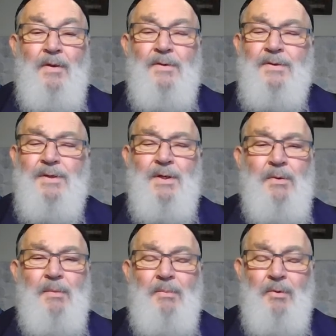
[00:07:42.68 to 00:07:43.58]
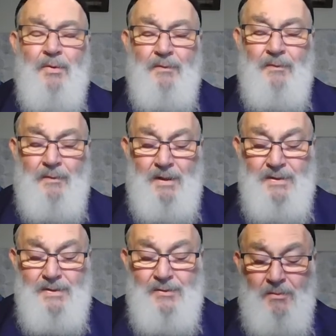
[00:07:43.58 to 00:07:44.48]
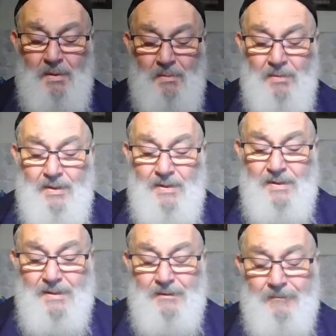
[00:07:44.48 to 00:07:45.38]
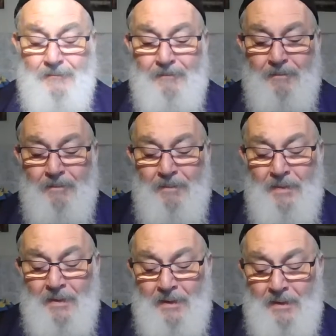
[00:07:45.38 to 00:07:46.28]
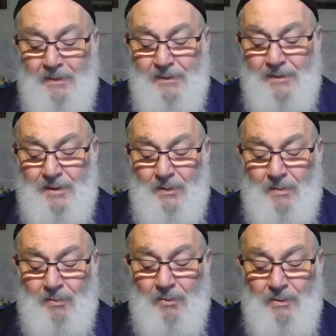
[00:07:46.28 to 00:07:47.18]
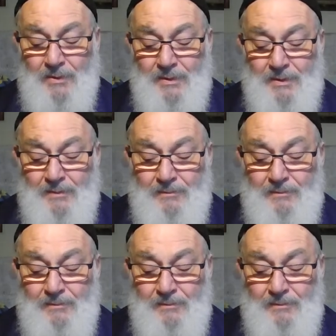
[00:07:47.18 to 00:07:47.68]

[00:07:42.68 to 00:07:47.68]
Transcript: So important for us to remember this. So important.